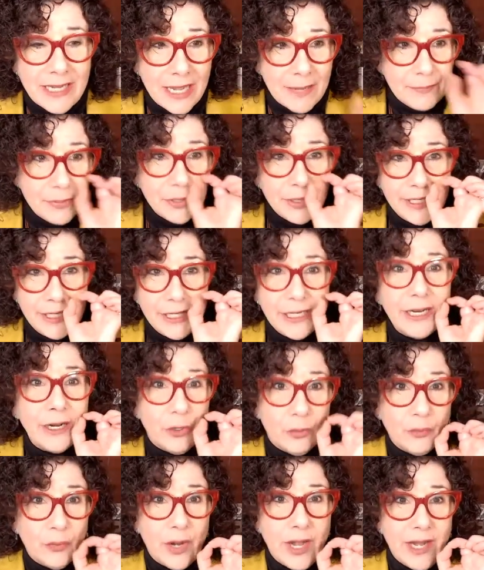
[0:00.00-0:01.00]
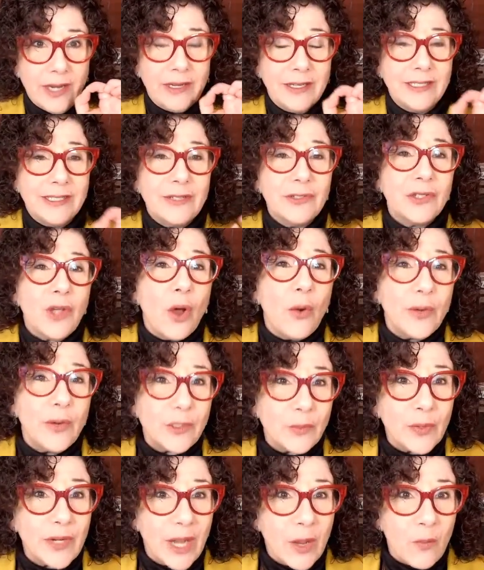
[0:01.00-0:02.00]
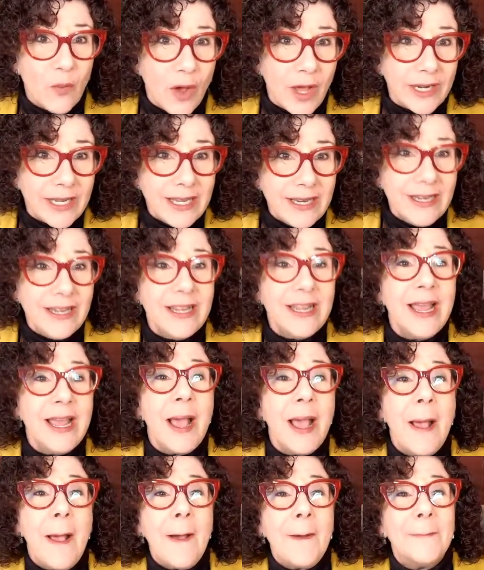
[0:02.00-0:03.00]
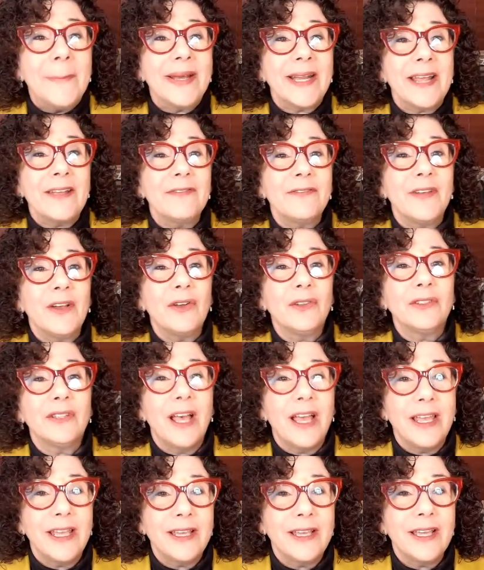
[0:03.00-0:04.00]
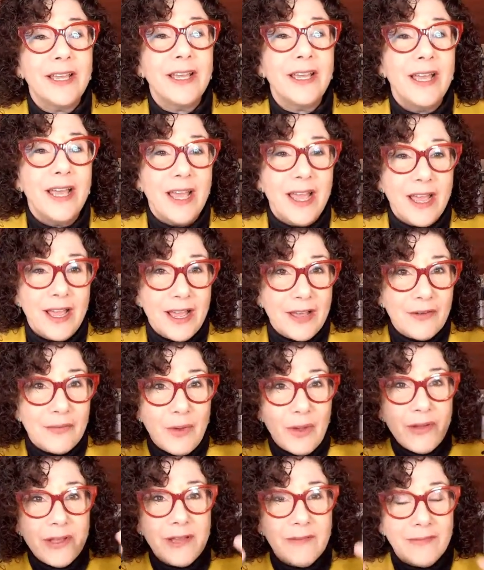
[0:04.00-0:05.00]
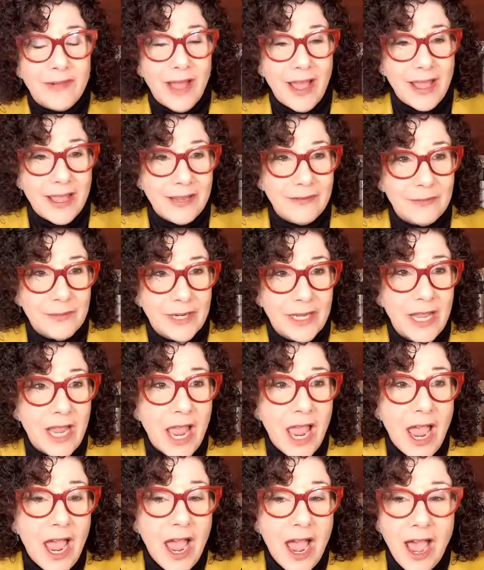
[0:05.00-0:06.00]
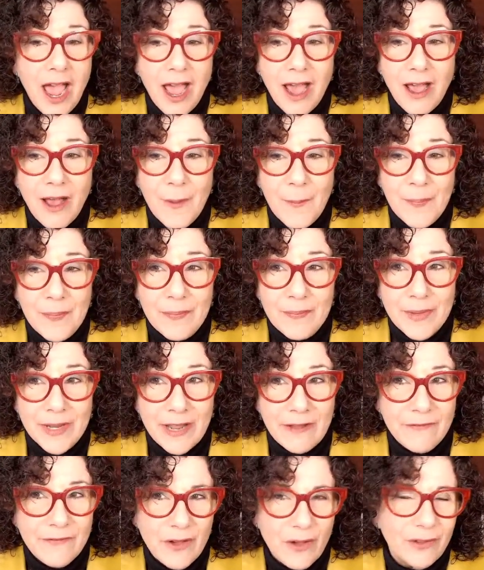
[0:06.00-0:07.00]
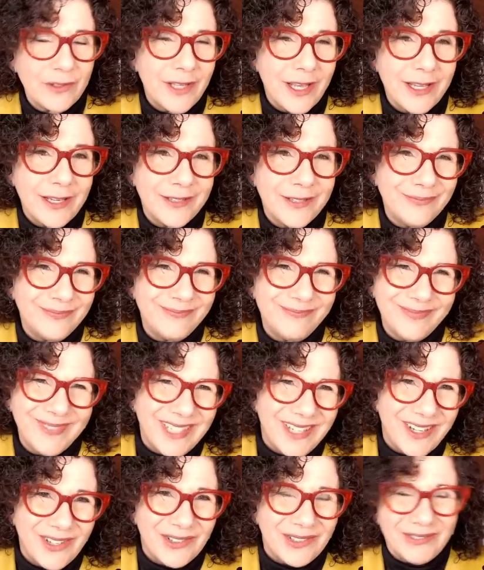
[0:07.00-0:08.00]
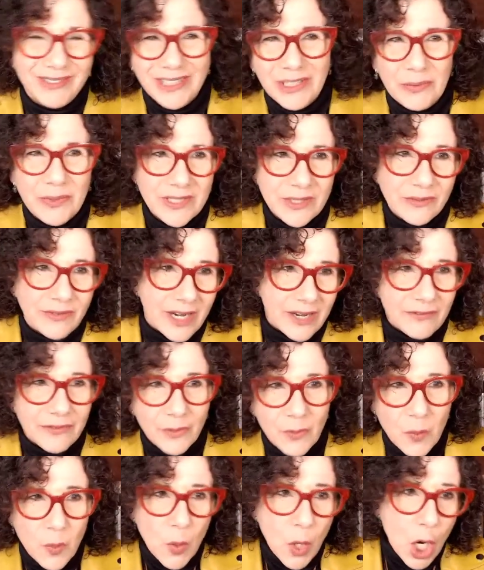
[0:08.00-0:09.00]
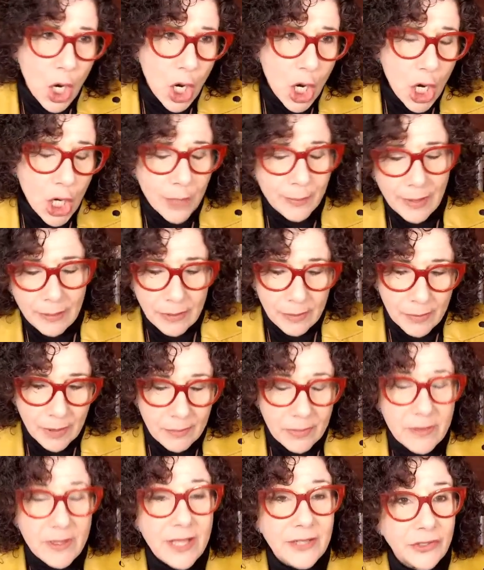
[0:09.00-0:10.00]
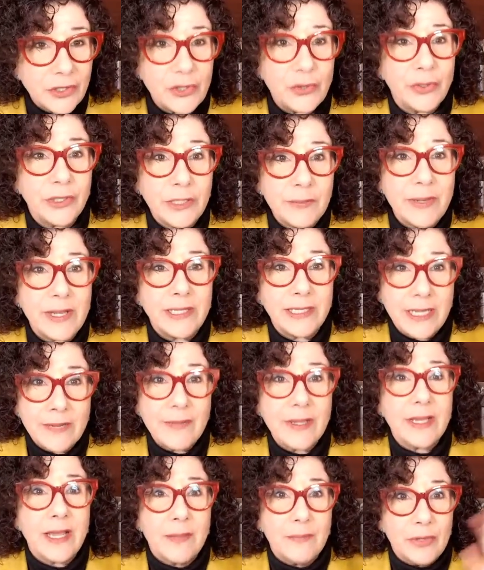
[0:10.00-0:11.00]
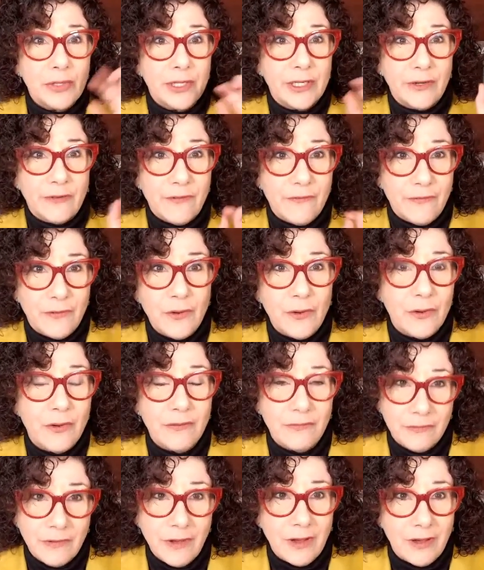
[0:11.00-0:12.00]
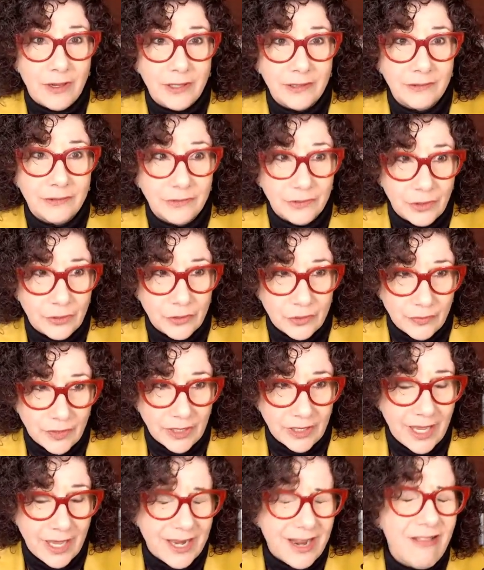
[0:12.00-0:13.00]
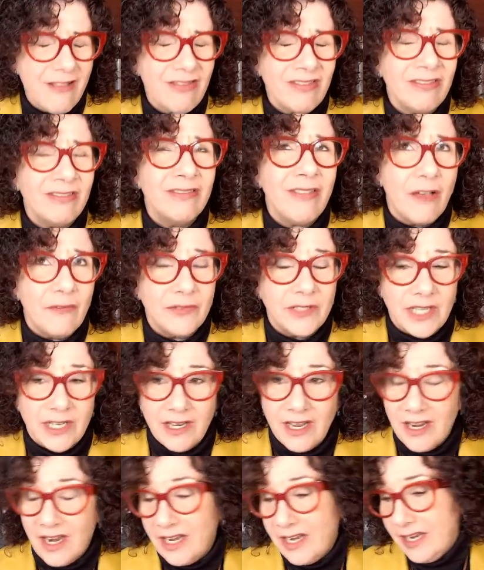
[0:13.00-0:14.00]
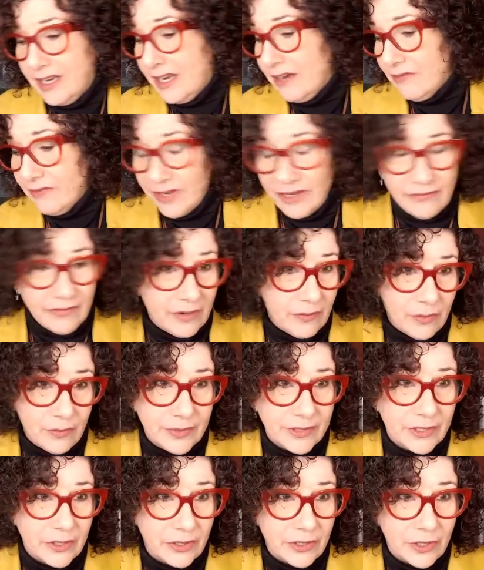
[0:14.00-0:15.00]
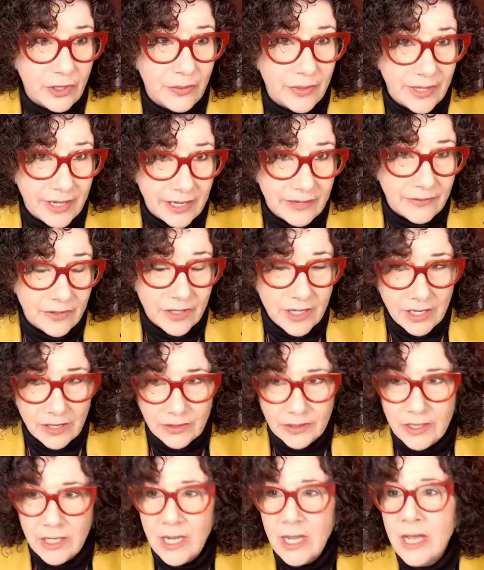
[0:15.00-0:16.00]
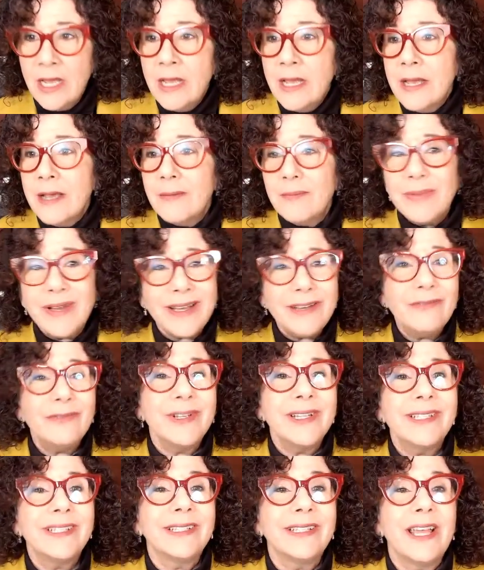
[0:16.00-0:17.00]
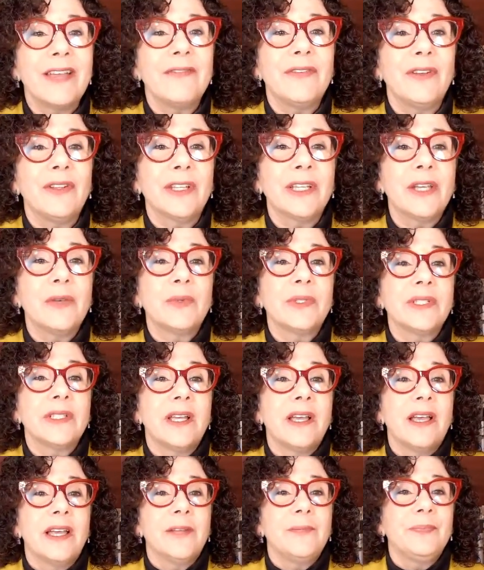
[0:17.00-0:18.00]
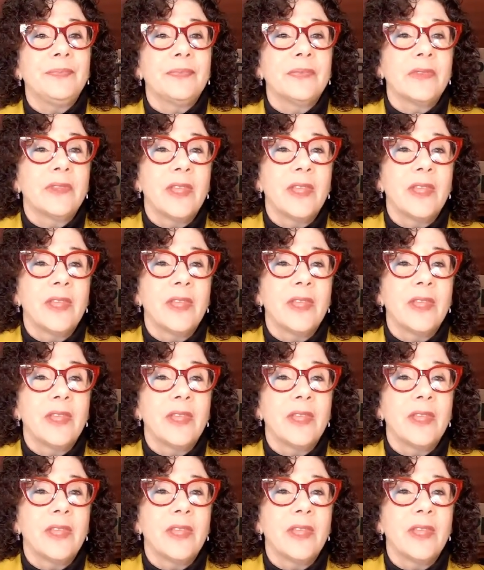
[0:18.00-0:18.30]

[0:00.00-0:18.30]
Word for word: I put in a ring because it was always what I wanted, but I felt like, welcome. Hi, everybody. Um, but I felt like, you know, it really wasn't right for work, blah, blah, blah, blah. So during the pandemic, I put in a full on nose ring and I loved it. And I didn't get rid of it when we started going out of our house. But recently I felt like it was time.